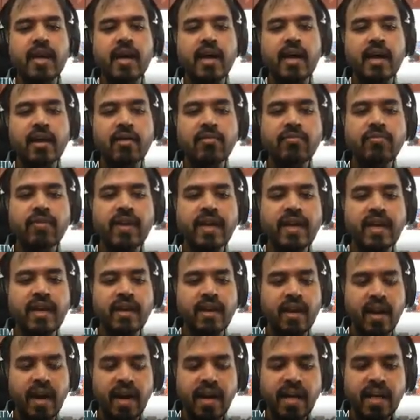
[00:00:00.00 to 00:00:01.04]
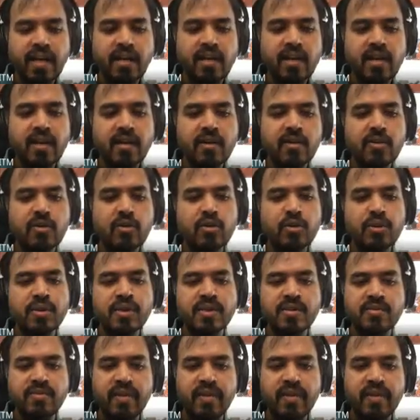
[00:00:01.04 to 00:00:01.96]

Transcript: if I can write to this